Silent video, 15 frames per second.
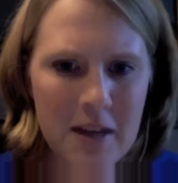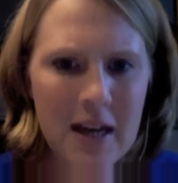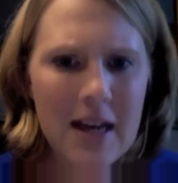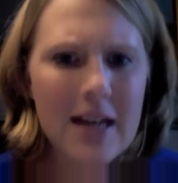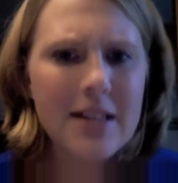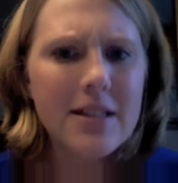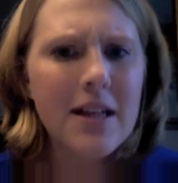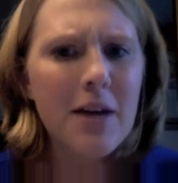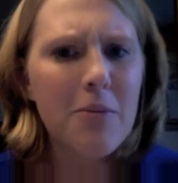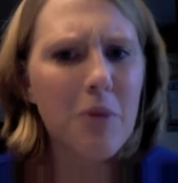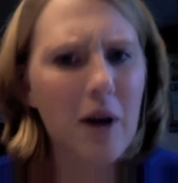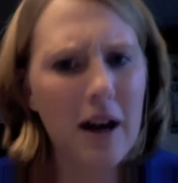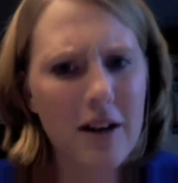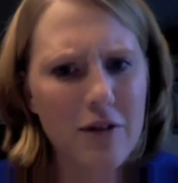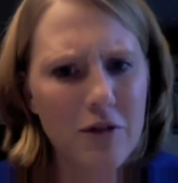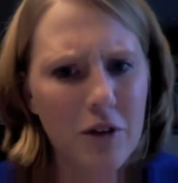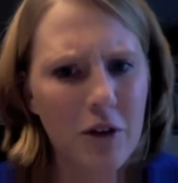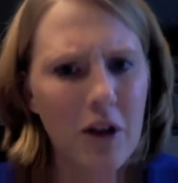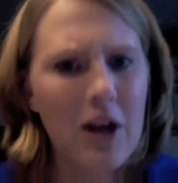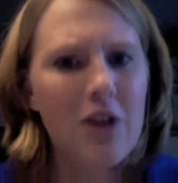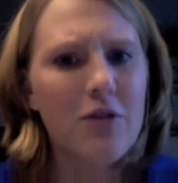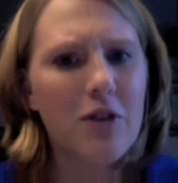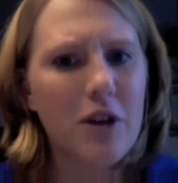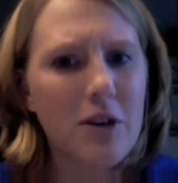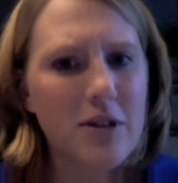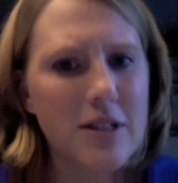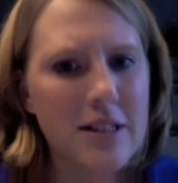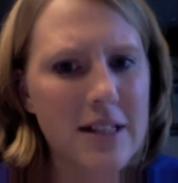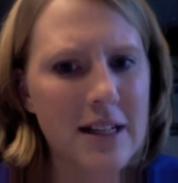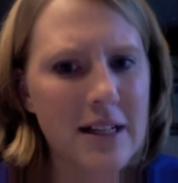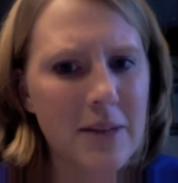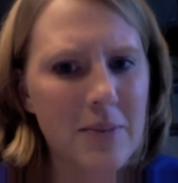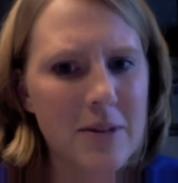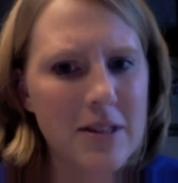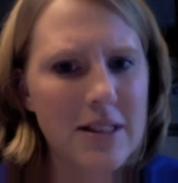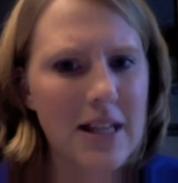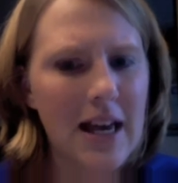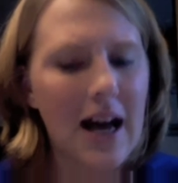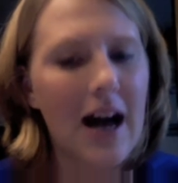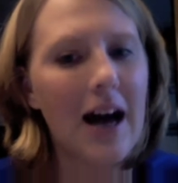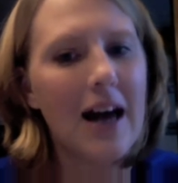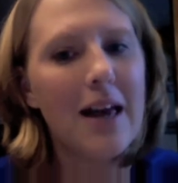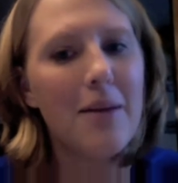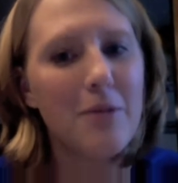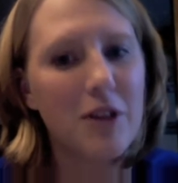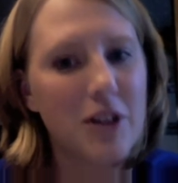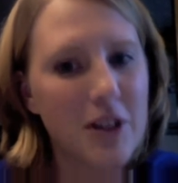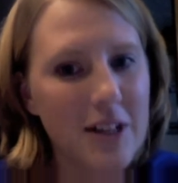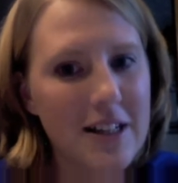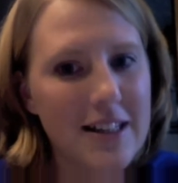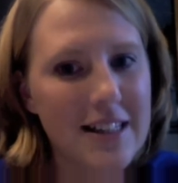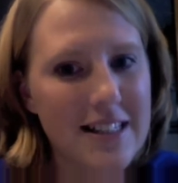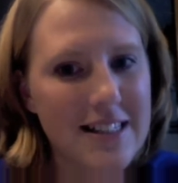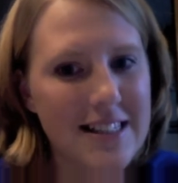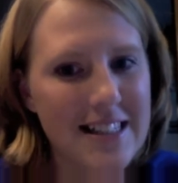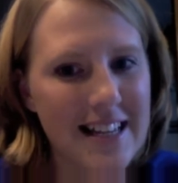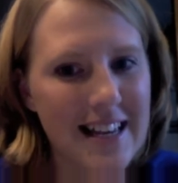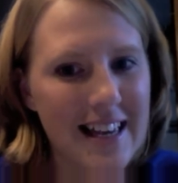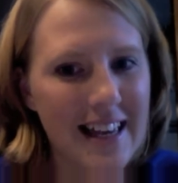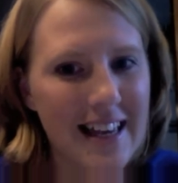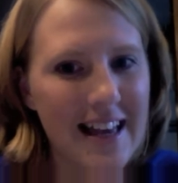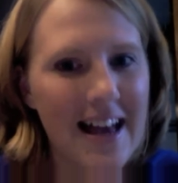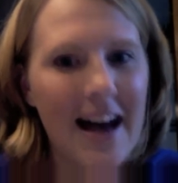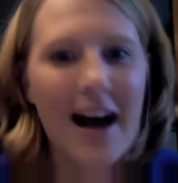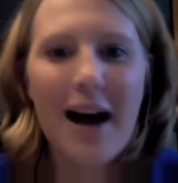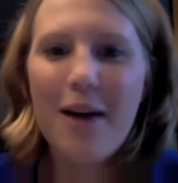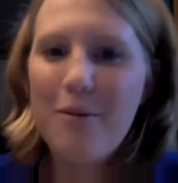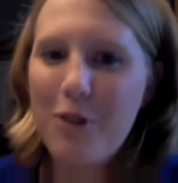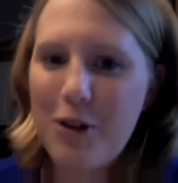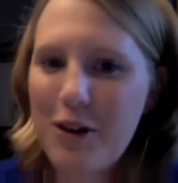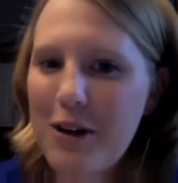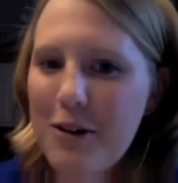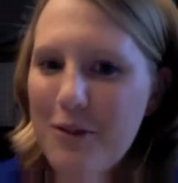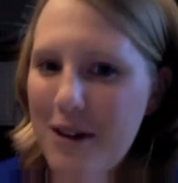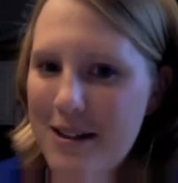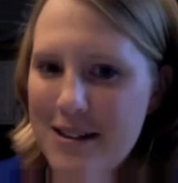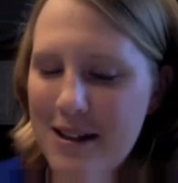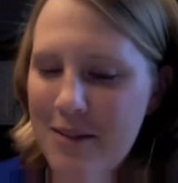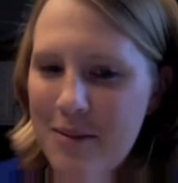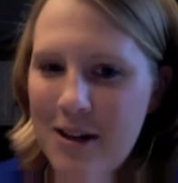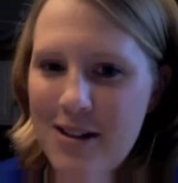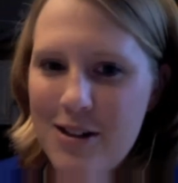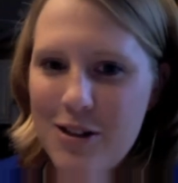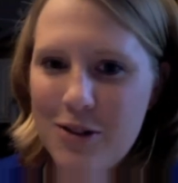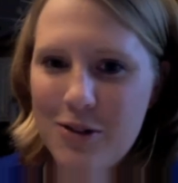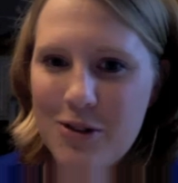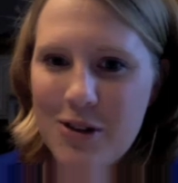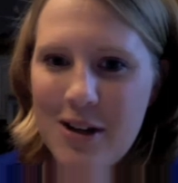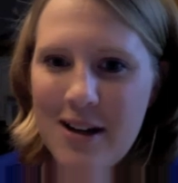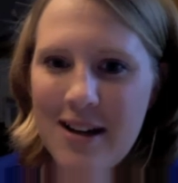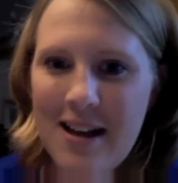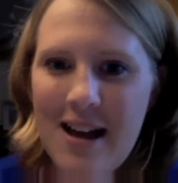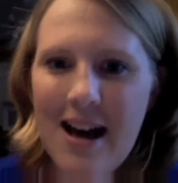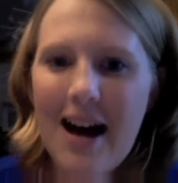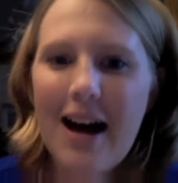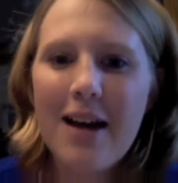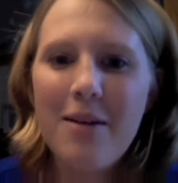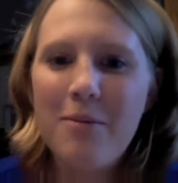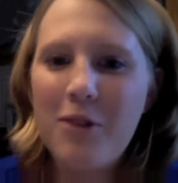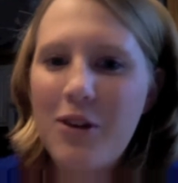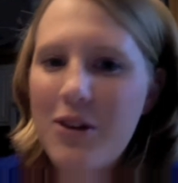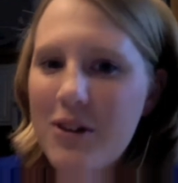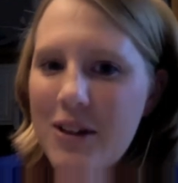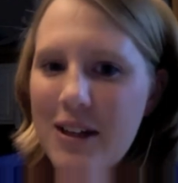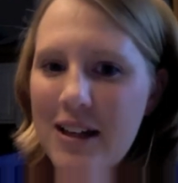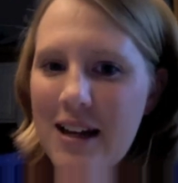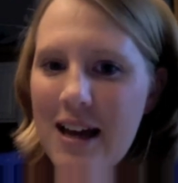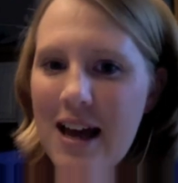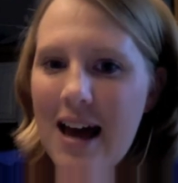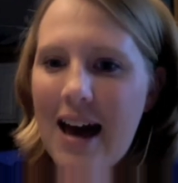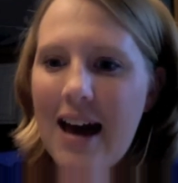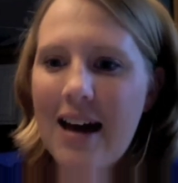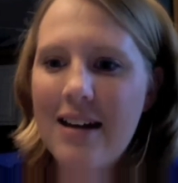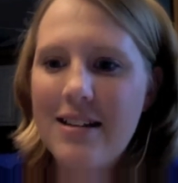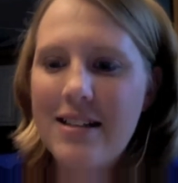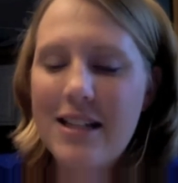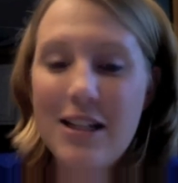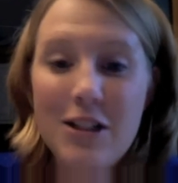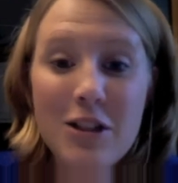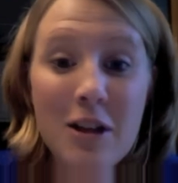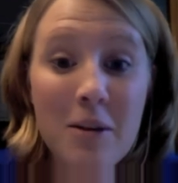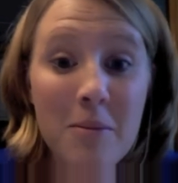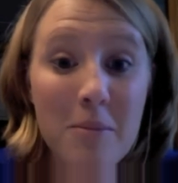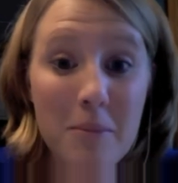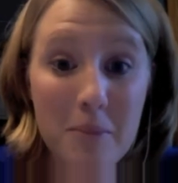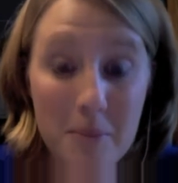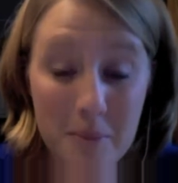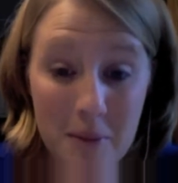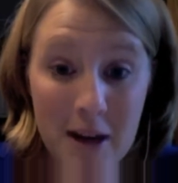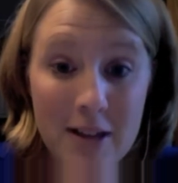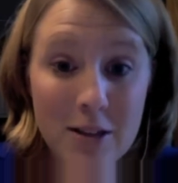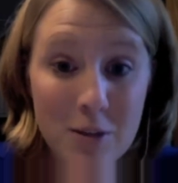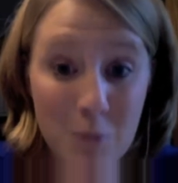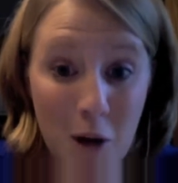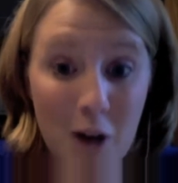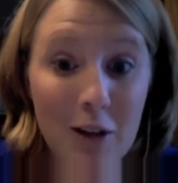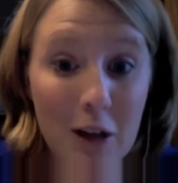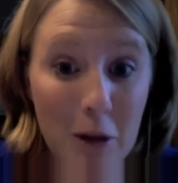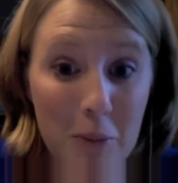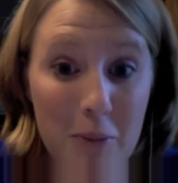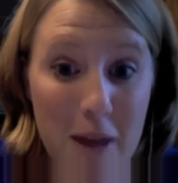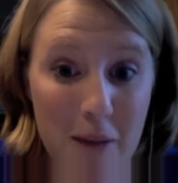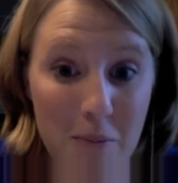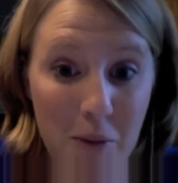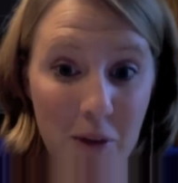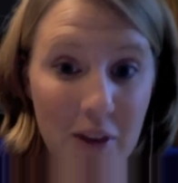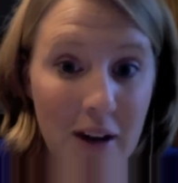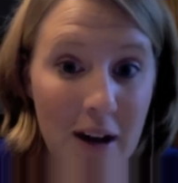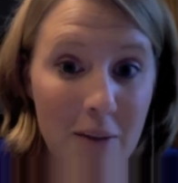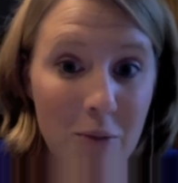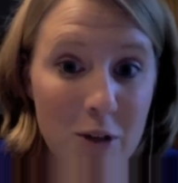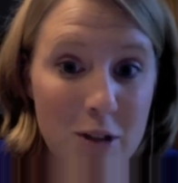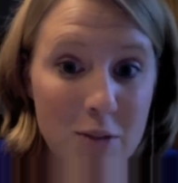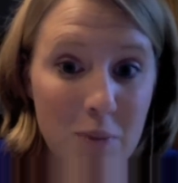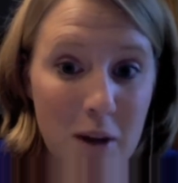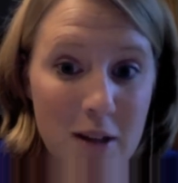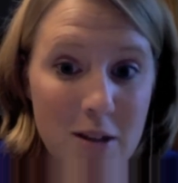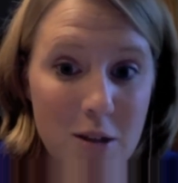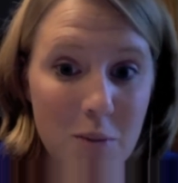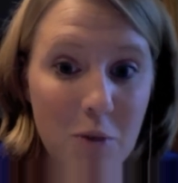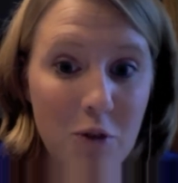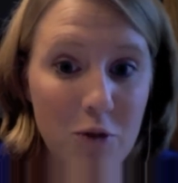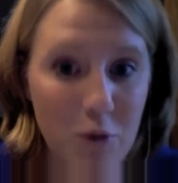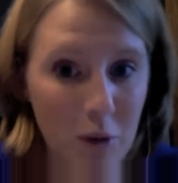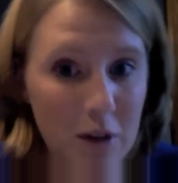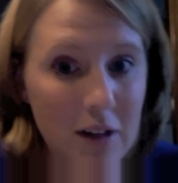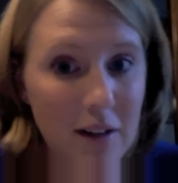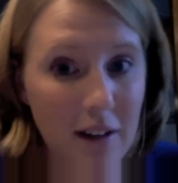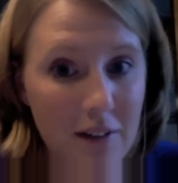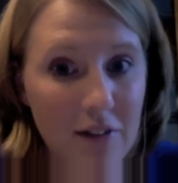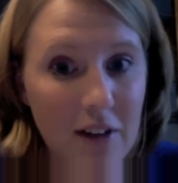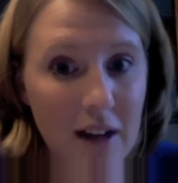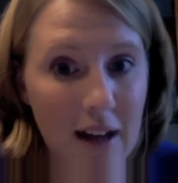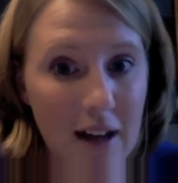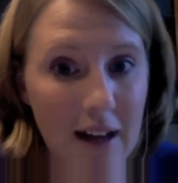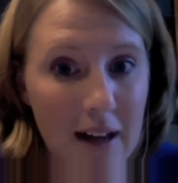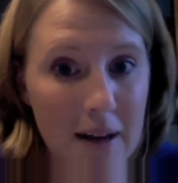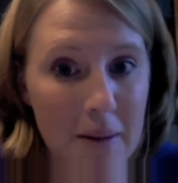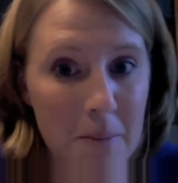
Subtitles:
It's not prideful for you to stand up and say, I am good at this thing. I am good at raising my children. I am good at teaching my small little people that I'm responsible for to love God.